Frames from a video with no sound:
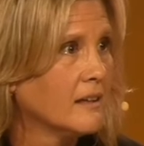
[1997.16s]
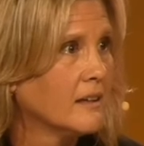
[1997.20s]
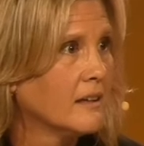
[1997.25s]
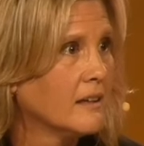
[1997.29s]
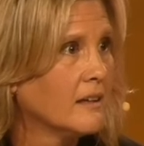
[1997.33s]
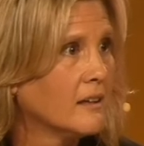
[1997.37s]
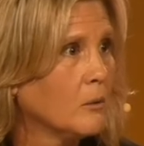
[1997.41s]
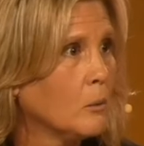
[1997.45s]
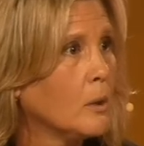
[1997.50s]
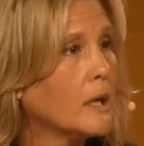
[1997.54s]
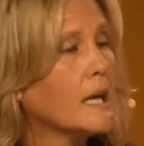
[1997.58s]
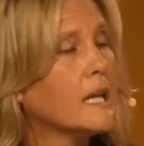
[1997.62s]

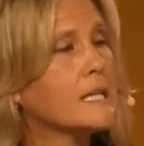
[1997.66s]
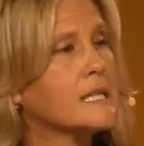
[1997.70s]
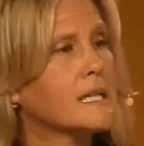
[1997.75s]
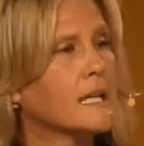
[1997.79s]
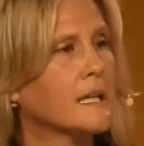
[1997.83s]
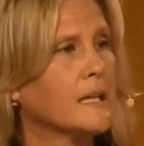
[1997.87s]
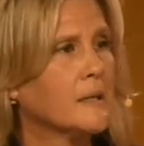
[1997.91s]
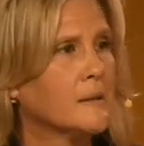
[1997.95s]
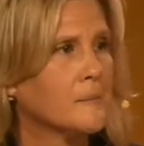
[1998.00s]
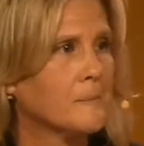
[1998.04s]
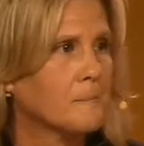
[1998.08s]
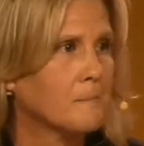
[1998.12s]
What is
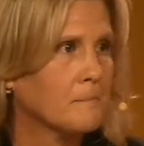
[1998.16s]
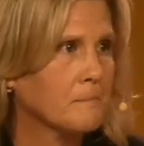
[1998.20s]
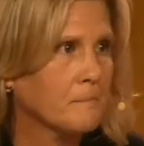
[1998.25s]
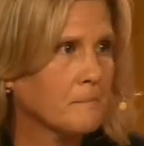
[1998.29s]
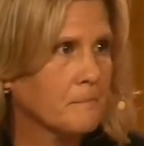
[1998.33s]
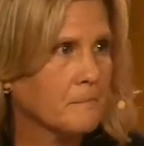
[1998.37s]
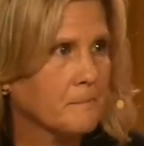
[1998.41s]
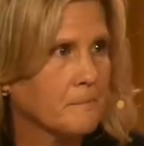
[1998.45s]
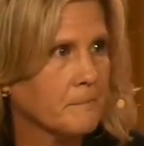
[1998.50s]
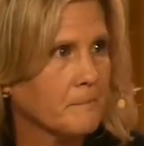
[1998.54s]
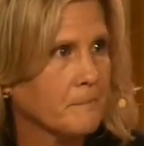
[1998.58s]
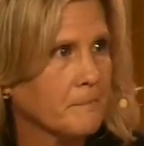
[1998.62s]
it
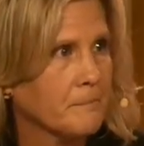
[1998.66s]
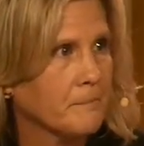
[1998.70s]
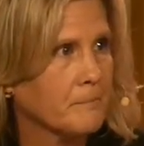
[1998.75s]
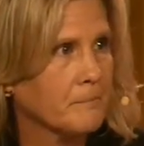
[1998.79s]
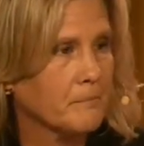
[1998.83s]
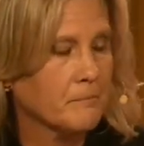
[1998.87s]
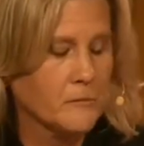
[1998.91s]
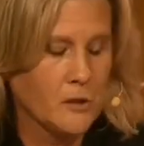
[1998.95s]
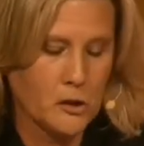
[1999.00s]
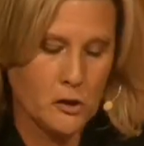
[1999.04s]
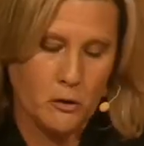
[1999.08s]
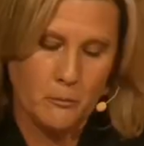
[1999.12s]

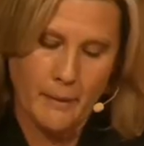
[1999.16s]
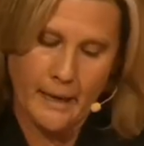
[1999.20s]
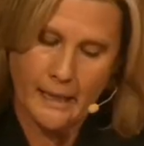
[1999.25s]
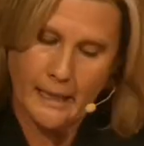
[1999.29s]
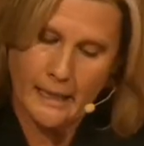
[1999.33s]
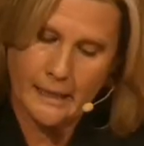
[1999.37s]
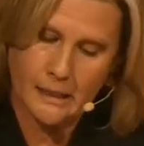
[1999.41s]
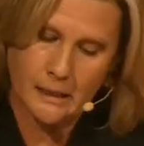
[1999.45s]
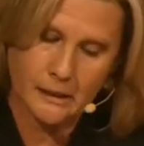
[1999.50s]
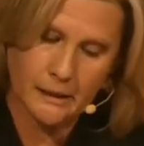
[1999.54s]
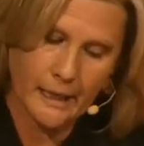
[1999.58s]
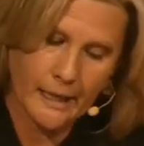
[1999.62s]
that you may
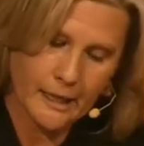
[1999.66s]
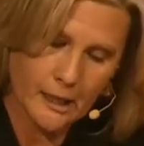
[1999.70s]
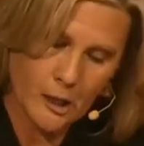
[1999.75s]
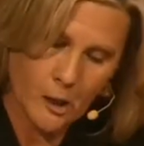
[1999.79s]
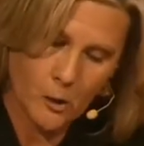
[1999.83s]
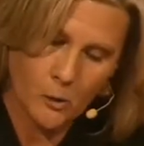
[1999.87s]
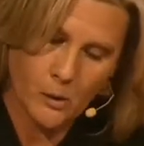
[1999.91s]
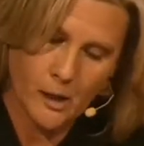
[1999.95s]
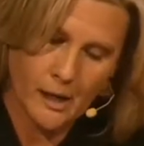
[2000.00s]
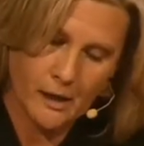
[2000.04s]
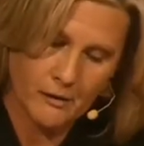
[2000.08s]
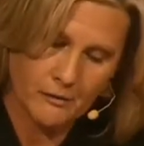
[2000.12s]
need to let
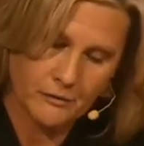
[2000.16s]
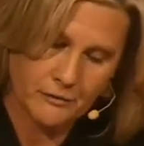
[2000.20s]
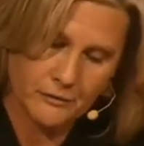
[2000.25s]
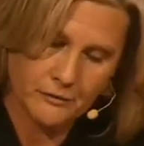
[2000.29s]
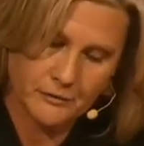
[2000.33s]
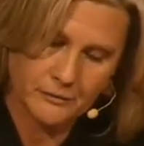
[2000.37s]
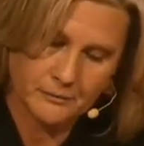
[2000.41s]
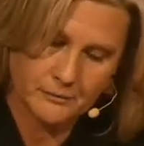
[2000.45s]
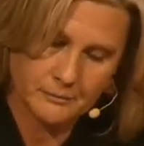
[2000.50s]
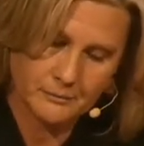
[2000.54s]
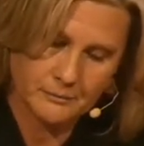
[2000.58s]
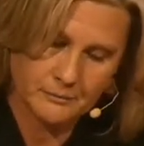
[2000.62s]
go of?
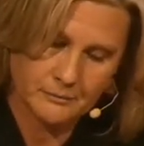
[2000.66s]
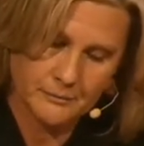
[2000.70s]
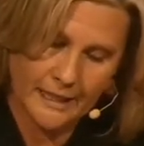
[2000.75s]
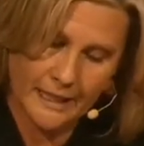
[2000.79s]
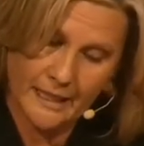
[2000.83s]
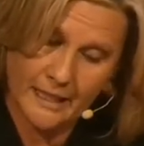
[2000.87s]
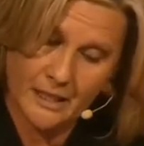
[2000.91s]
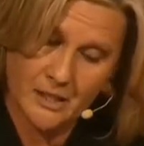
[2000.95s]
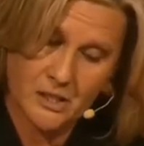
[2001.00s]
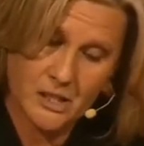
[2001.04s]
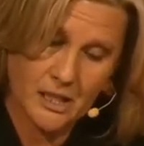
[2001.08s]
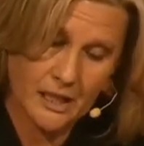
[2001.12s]
It
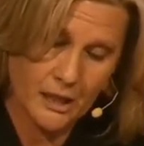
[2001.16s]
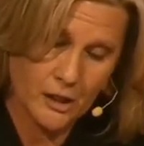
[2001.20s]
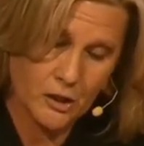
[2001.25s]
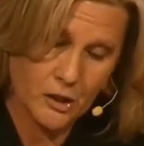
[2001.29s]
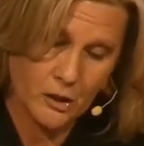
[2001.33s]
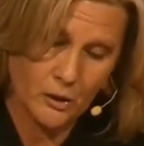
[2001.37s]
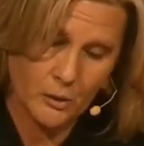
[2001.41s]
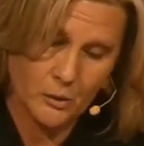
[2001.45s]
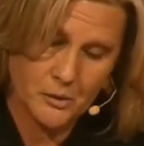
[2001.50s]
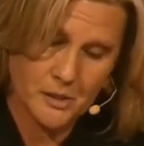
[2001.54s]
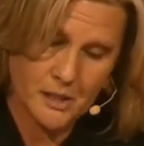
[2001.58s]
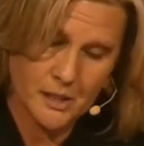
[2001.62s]

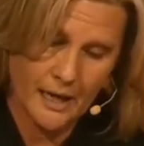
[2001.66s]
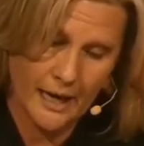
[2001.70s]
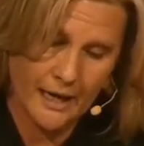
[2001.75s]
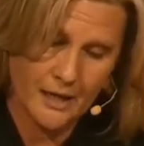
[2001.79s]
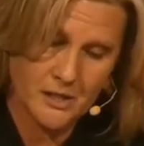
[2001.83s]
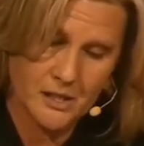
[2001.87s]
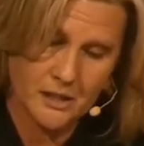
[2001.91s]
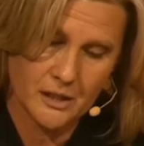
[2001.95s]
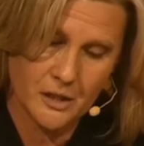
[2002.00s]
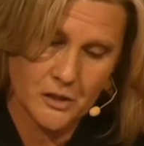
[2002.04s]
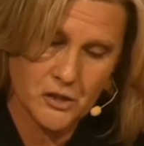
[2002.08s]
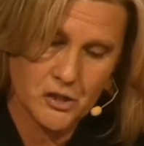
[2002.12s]
continues,
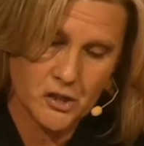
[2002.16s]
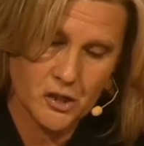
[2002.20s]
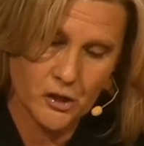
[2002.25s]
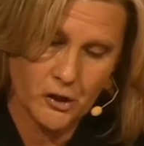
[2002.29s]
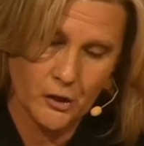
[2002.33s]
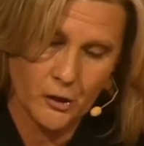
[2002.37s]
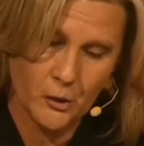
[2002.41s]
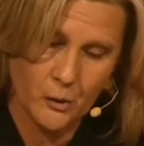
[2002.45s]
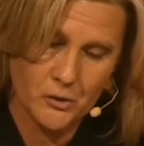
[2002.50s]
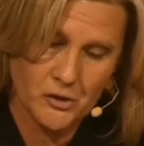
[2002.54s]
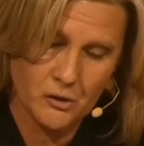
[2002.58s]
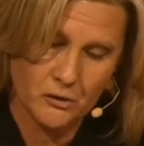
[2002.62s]
Exodus
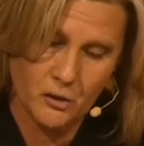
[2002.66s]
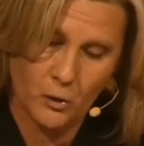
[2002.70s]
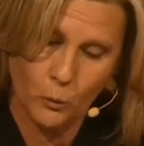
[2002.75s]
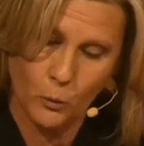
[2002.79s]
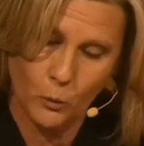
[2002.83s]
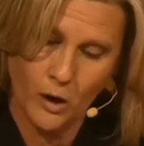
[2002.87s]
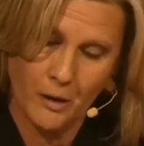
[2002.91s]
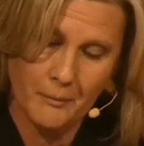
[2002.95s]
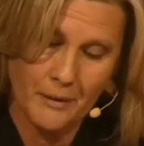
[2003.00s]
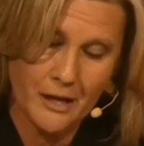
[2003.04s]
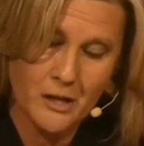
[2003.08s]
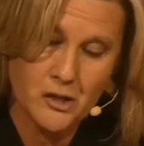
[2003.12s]
2. So the
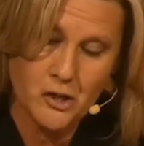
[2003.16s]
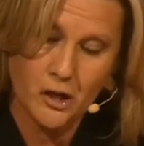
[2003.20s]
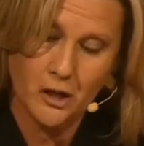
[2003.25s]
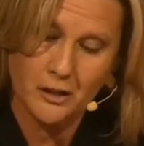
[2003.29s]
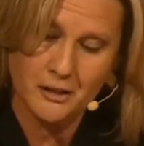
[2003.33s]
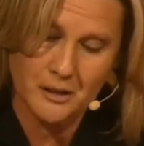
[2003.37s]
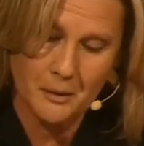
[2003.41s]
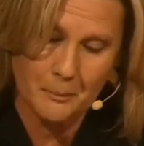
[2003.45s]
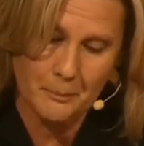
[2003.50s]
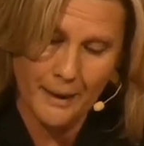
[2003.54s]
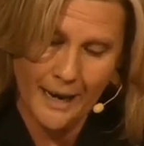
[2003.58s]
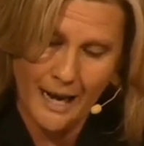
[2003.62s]
woman took
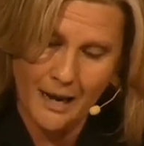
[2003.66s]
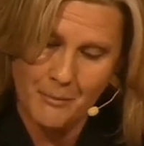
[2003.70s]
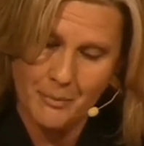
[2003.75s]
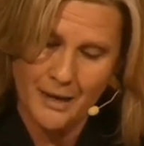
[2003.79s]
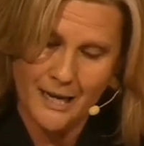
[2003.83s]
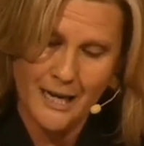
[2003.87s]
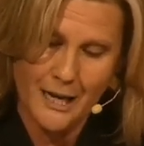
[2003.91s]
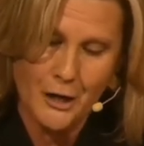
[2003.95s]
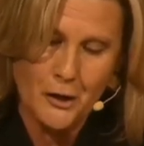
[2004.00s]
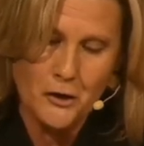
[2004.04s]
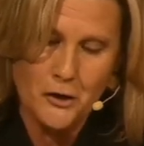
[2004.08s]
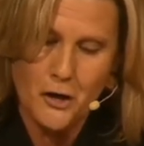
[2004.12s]
the
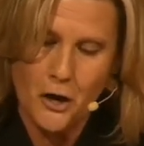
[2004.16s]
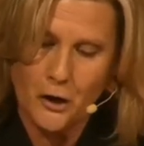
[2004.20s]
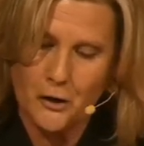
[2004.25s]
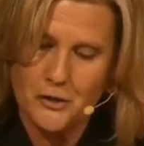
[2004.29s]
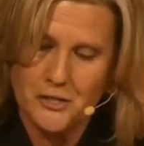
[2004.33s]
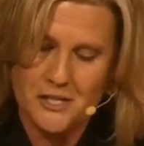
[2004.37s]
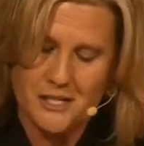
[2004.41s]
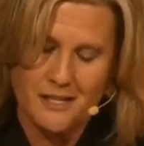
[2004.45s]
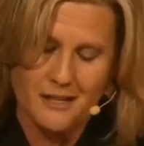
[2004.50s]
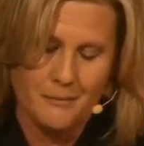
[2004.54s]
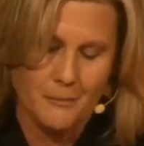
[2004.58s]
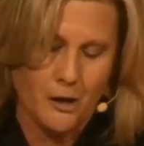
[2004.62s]
baby and
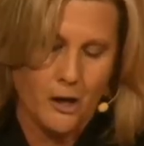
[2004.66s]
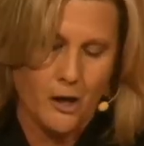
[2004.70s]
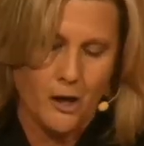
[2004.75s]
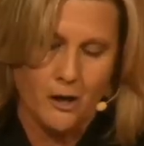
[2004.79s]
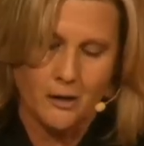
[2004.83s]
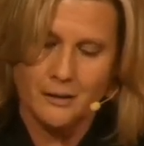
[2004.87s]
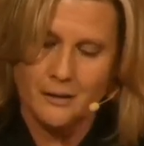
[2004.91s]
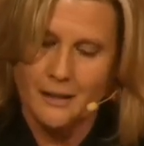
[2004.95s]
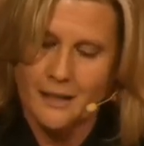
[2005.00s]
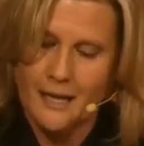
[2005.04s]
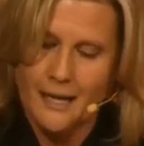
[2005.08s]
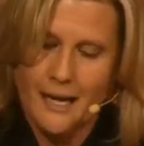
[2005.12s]
nursed him. Oh,
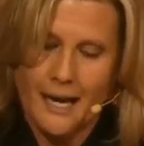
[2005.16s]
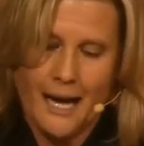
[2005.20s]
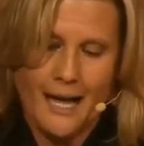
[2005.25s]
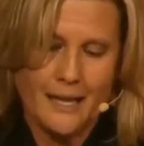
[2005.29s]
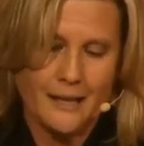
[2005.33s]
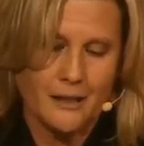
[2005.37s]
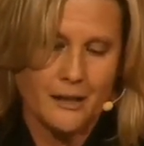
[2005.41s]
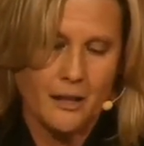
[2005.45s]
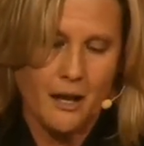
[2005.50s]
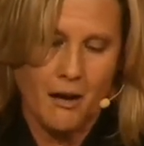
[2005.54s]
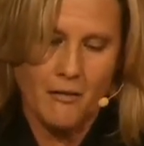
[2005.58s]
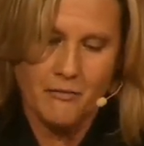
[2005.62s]
I
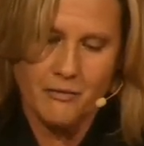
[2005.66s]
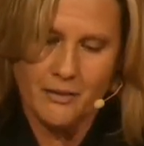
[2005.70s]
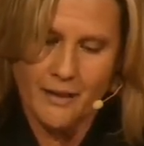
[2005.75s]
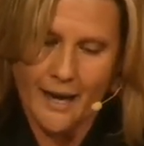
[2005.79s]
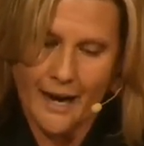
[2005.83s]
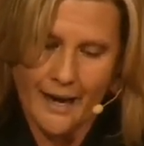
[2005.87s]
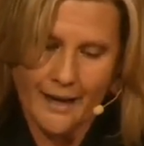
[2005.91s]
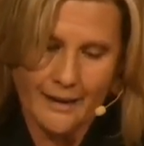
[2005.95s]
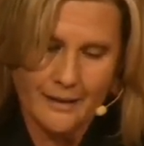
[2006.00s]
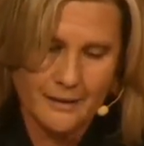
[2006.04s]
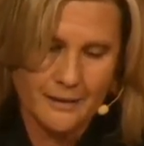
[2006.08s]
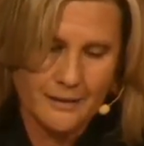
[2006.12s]
love
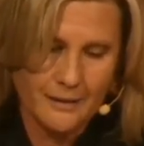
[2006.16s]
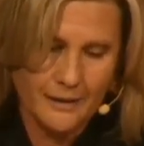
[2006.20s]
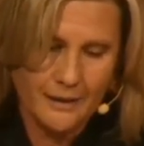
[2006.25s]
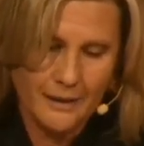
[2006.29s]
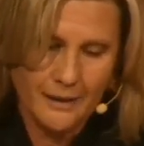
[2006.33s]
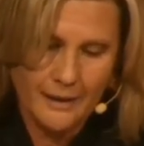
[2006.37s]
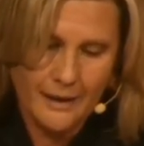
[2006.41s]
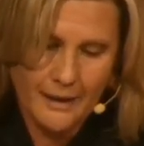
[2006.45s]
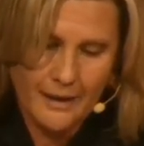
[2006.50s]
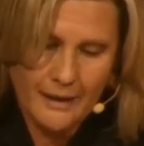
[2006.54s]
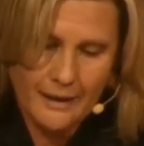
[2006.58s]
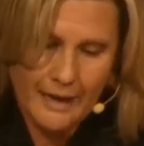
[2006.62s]
that.
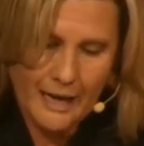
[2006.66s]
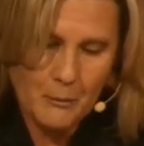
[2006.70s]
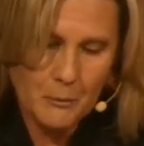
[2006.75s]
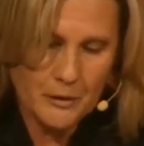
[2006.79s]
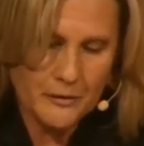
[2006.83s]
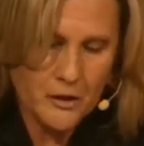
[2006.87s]
And when the